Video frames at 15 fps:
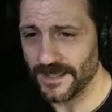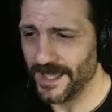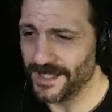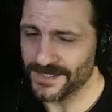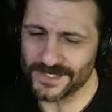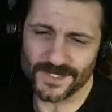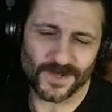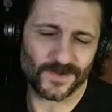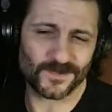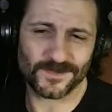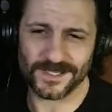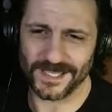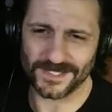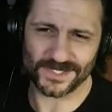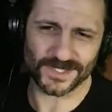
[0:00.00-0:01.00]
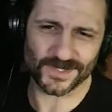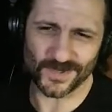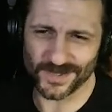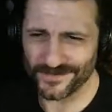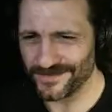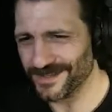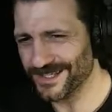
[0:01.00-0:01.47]
And so it's just
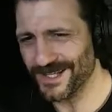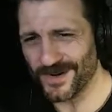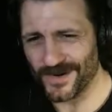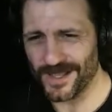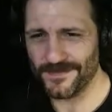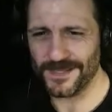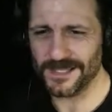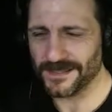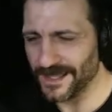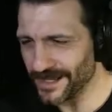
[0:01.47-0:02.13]
sort of, you know what I mean?